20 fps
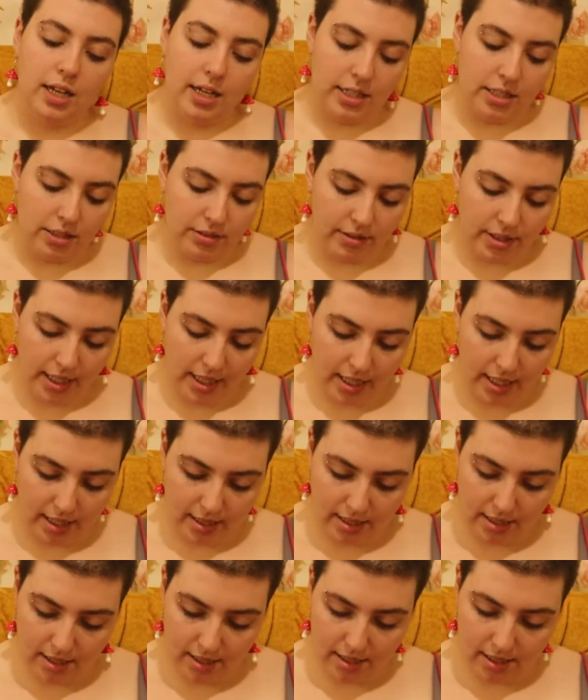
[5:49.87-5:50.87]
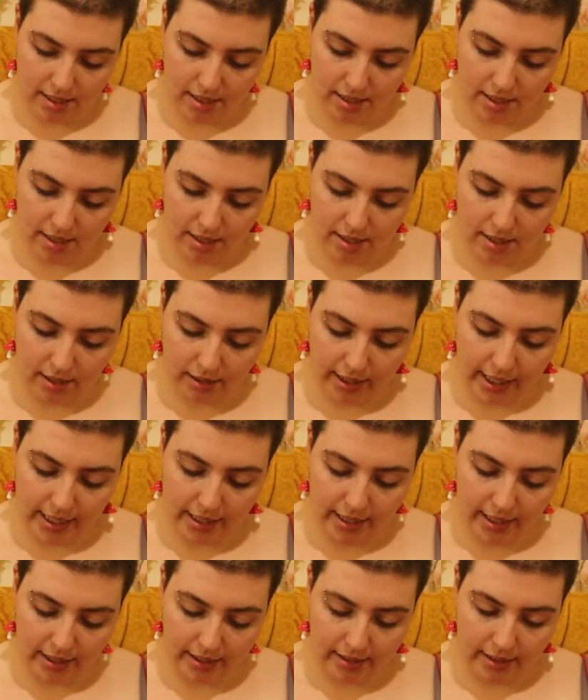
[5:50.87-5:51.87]
I don't think it's the
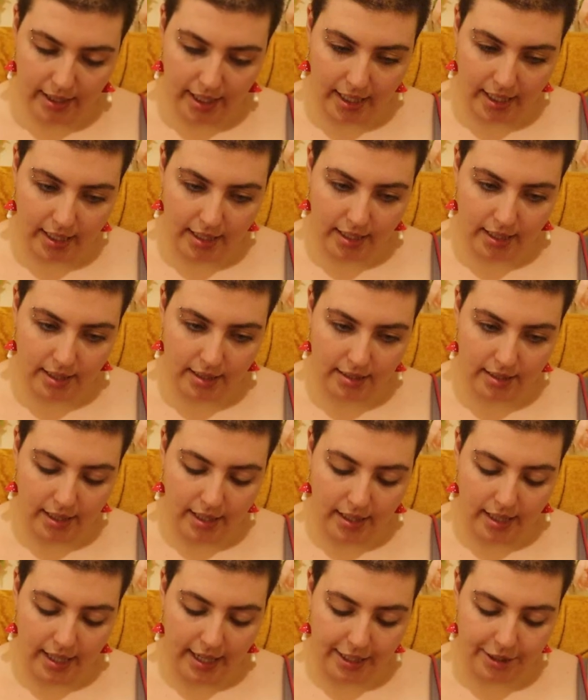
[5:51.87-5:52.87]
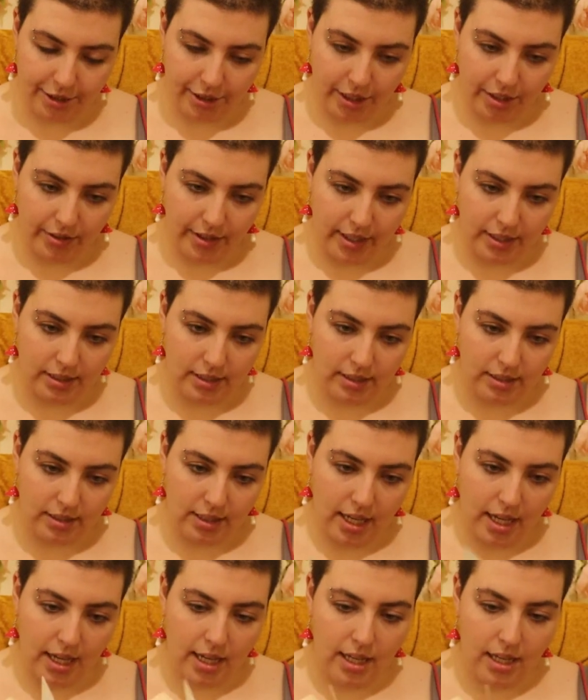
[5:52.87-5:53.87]
late night psychiatric crisis
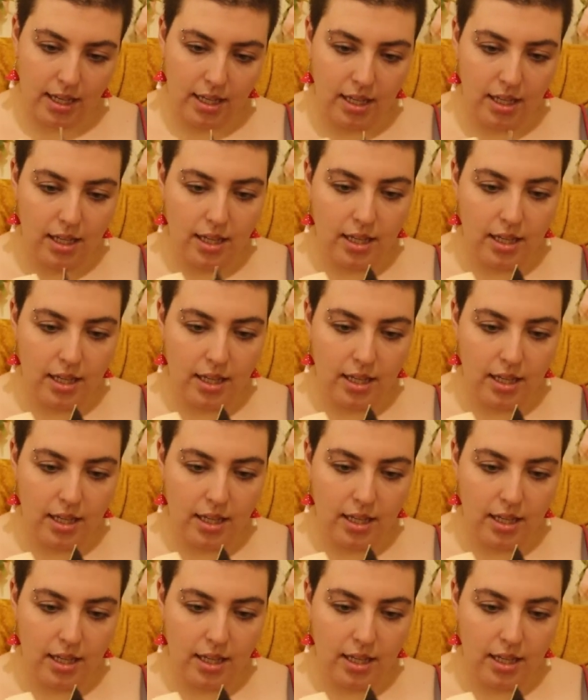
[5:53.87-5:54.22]
guy.